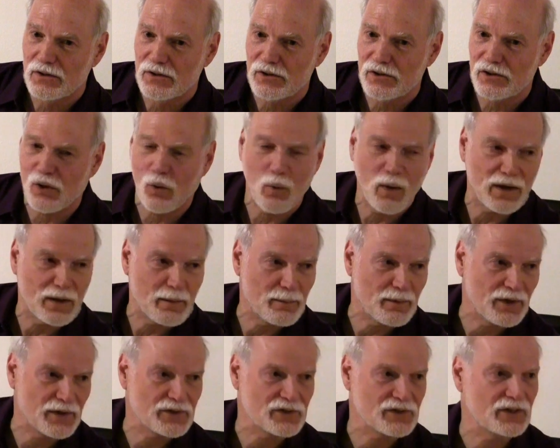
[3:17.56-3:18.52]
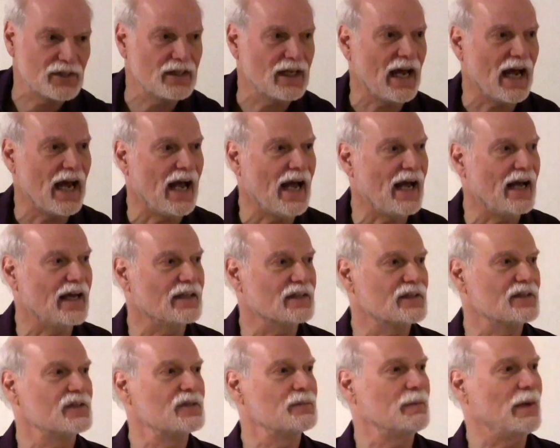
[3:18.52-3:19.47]
So when a person
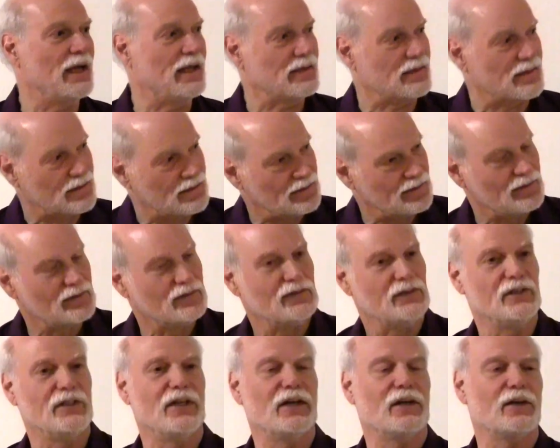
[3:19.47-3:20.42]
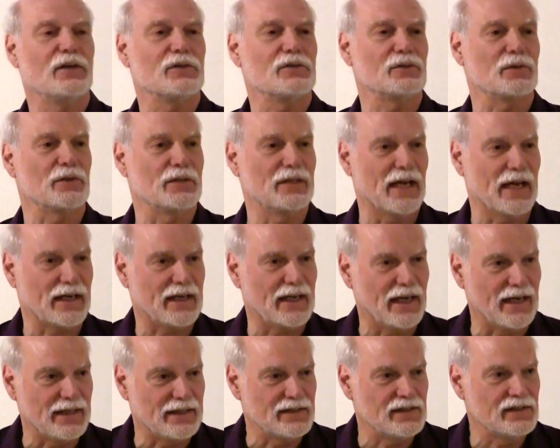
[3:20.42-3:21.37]
has spent years or
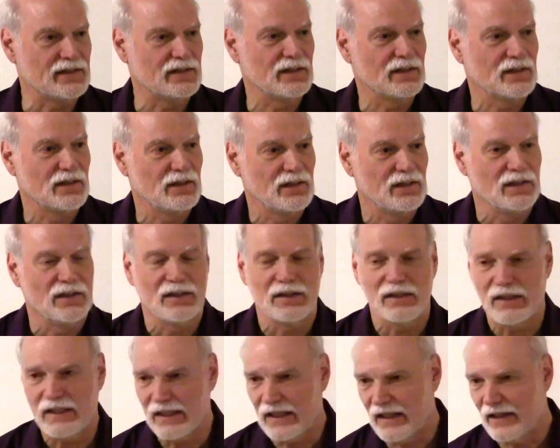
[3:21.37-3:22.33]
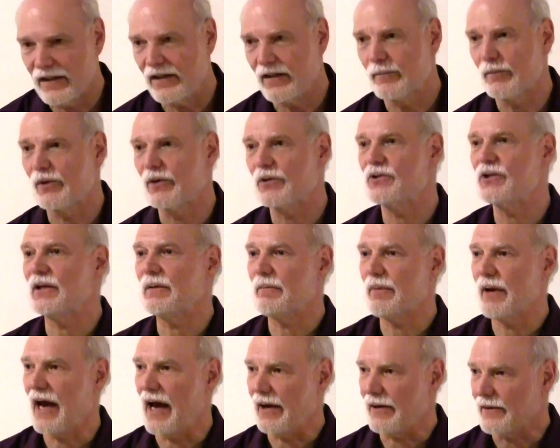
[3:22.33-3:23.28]
decades in the merging
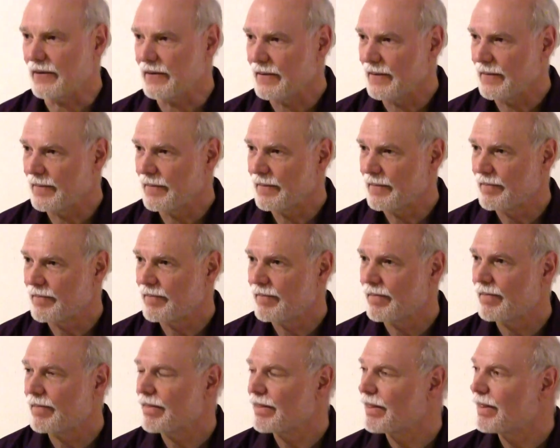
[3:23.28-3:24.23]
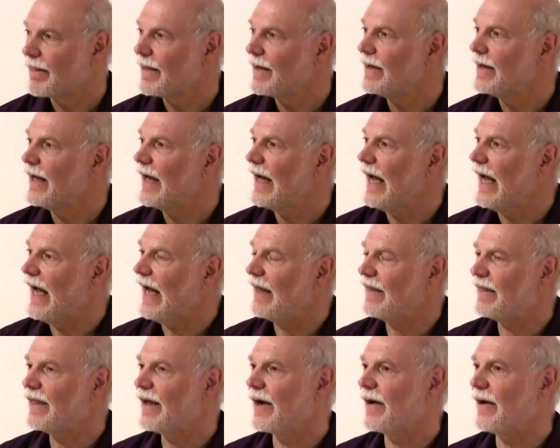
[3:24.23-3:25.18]
pattern,
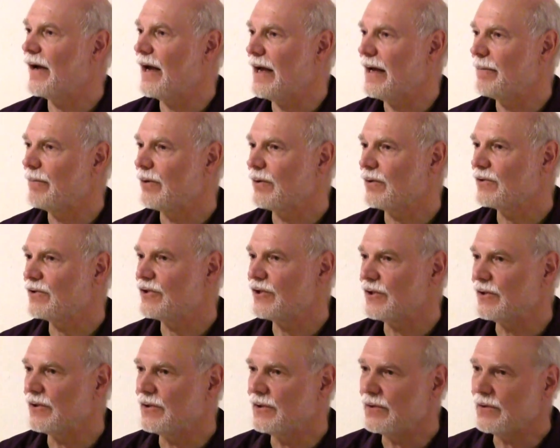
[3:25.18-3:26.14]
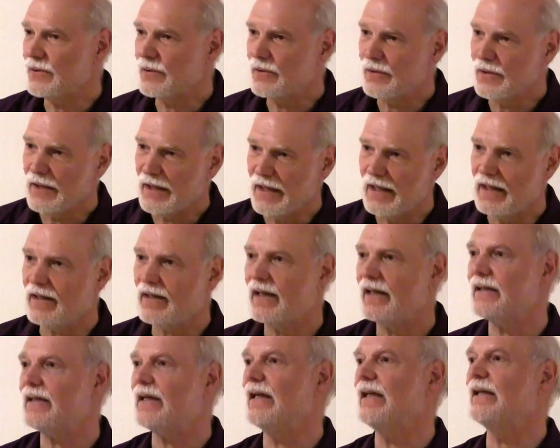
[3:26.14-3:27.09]
and they're able to heal
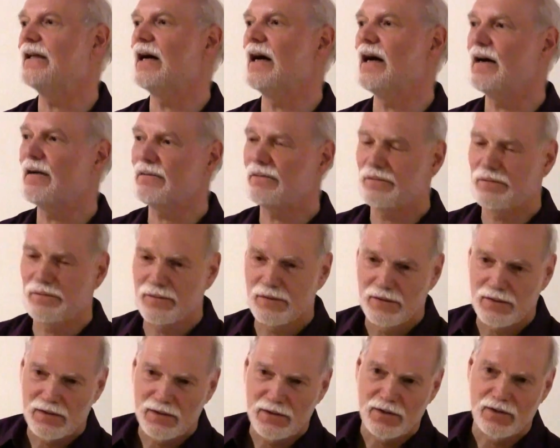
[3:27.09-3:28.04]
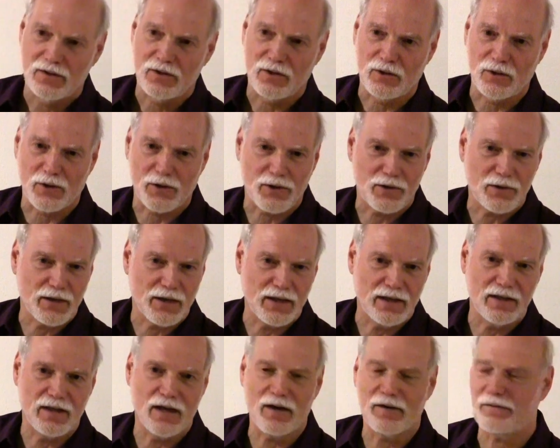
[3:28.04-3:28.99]
it enough, learn
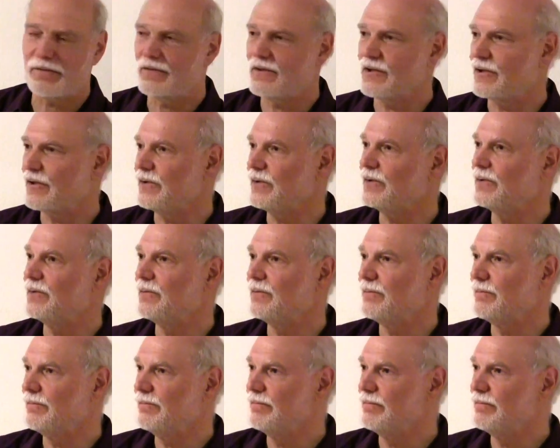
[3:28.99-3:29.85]
enough to